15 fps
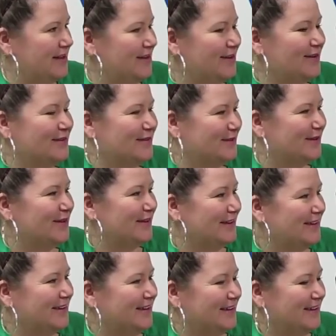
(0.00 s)

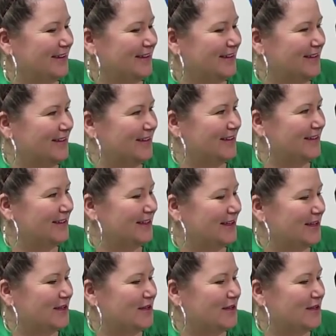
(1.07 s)
[no speech]